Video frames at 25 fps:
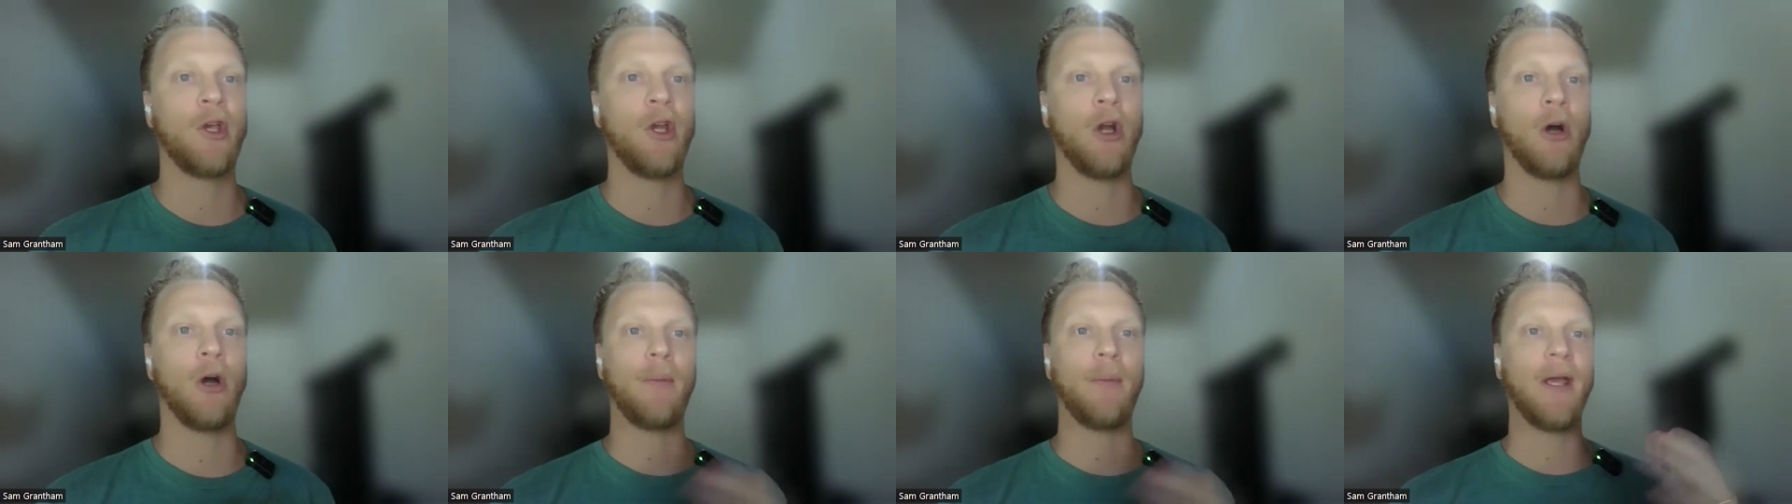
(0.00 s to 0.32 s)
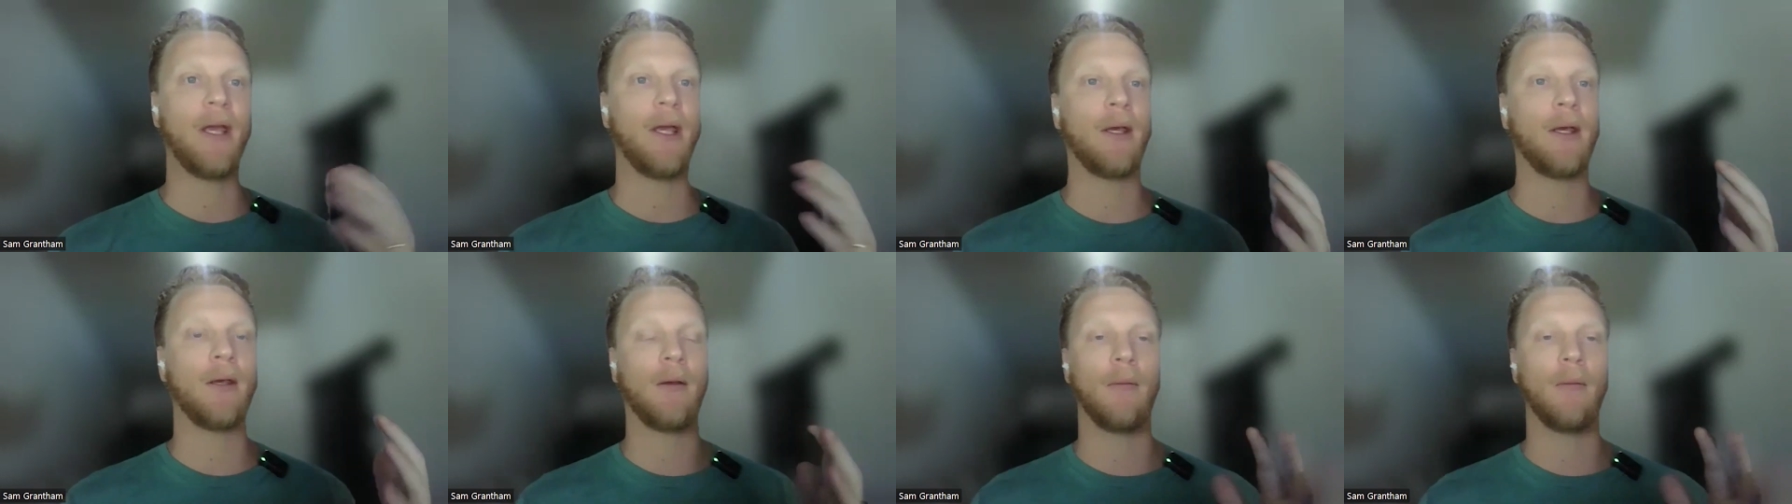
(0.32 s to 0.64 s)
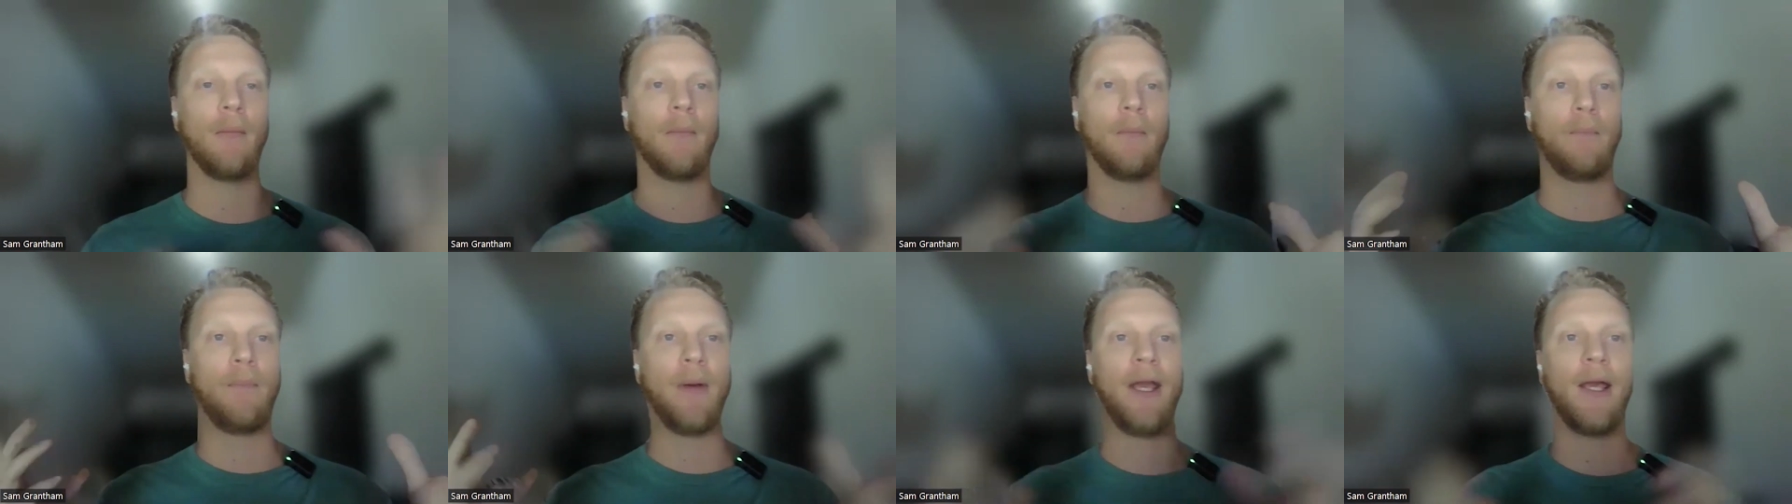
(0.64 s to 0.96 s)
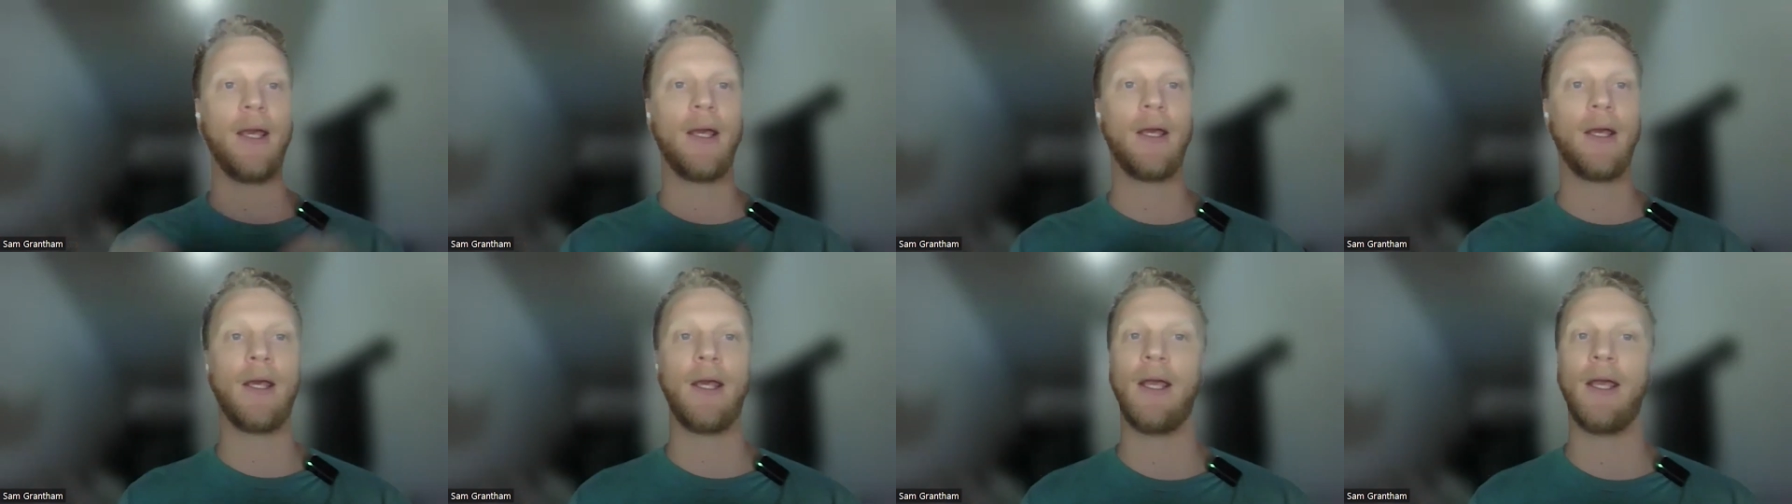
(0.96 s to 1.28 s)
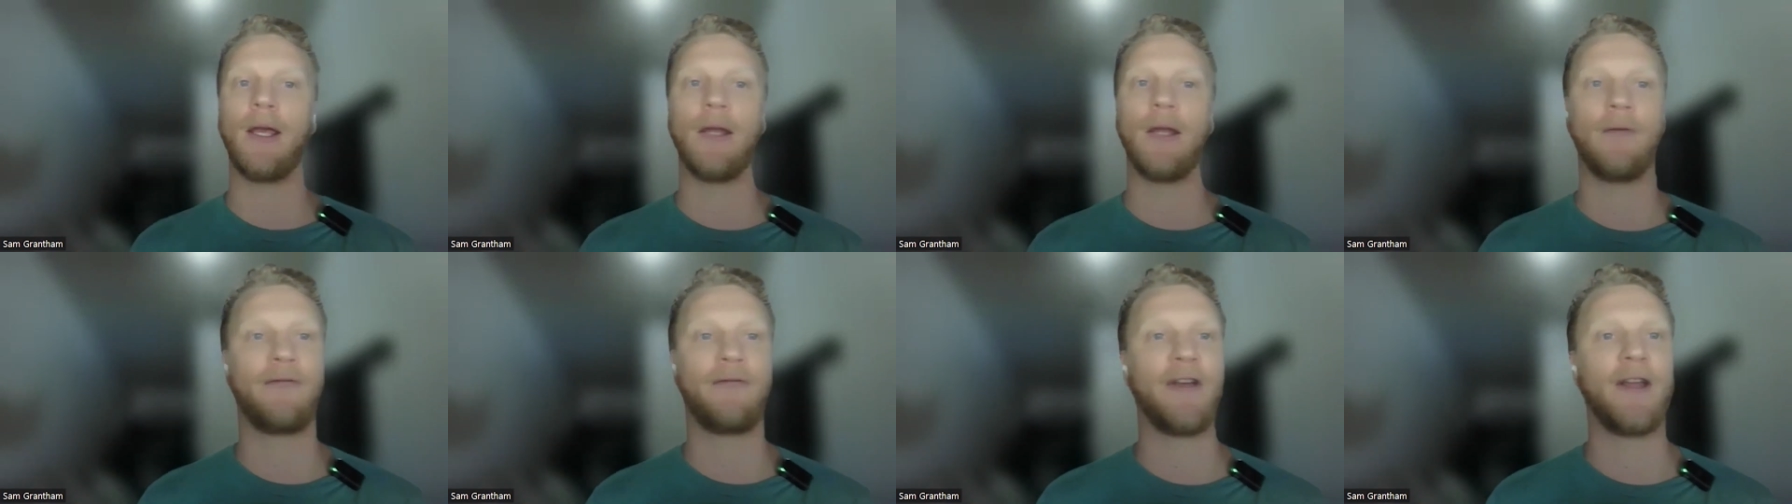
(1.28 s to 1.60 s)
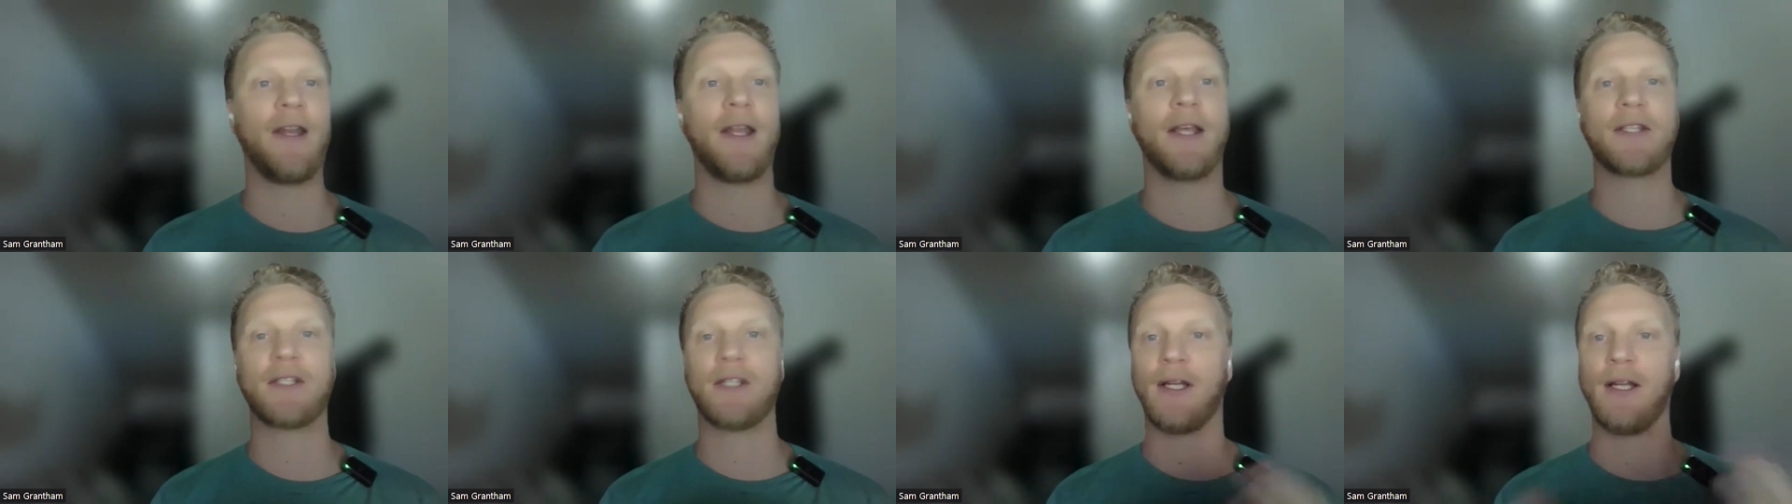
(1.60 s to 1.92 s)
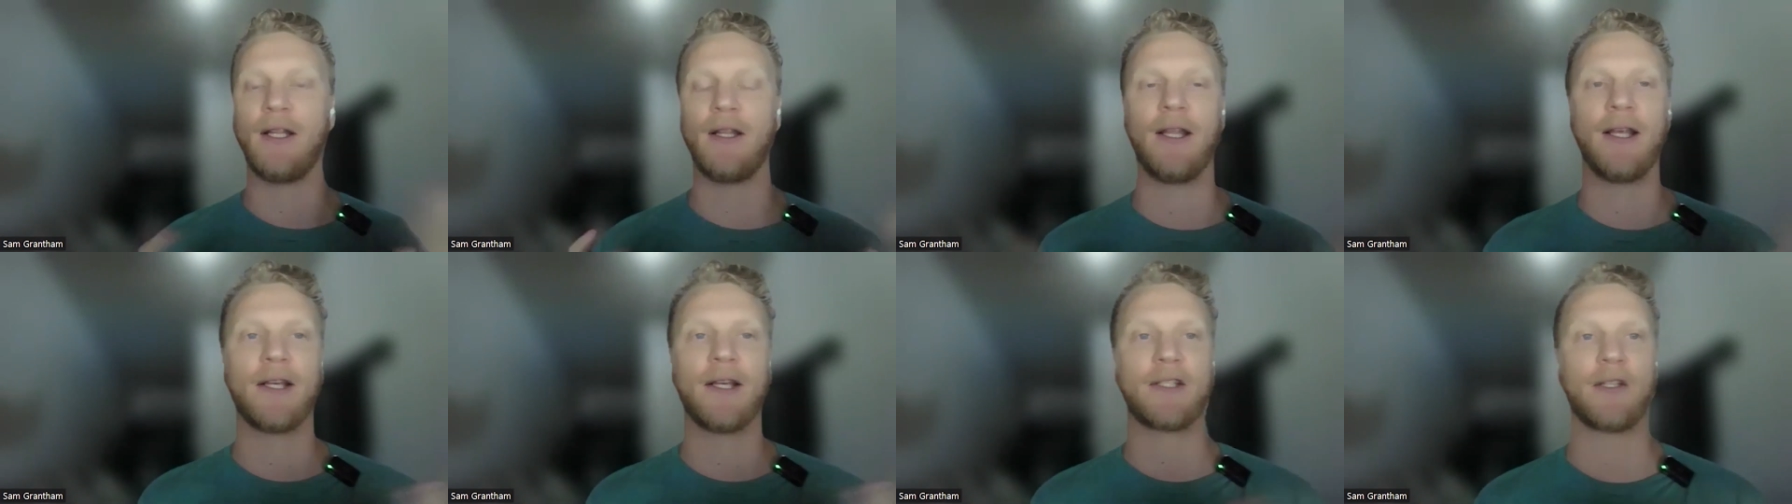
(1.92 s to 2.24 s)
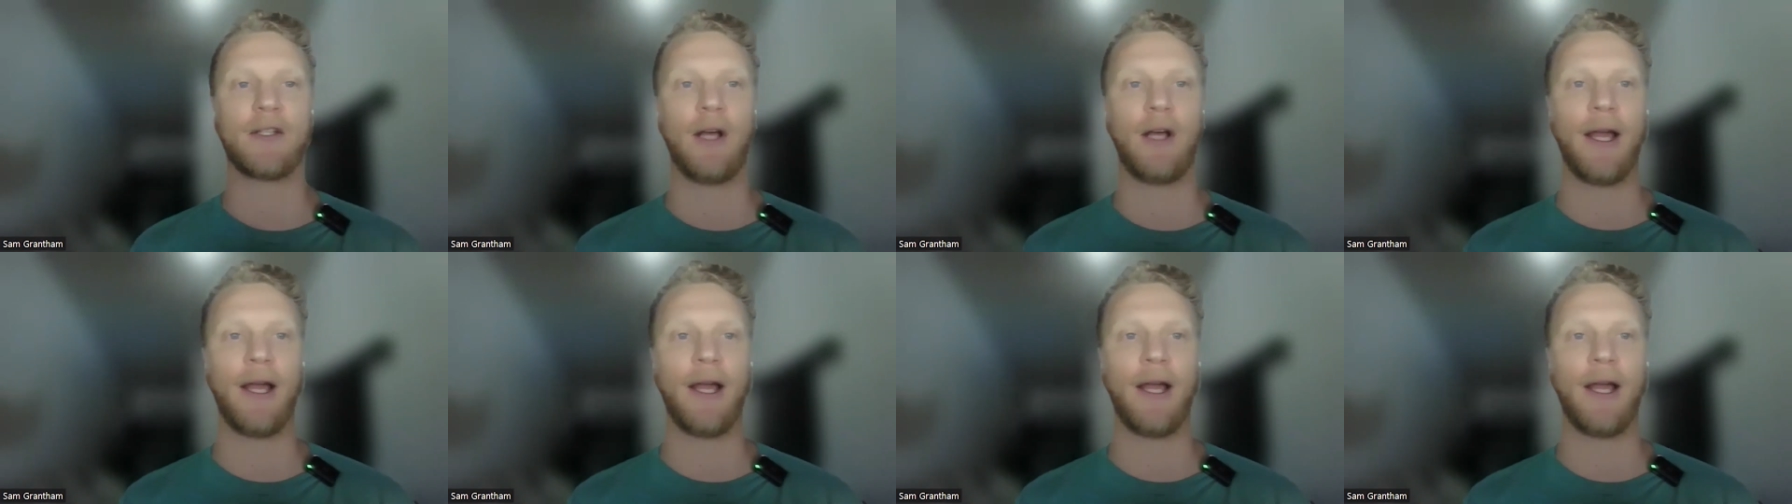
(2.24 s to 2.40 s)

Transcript: being in fitness and in this,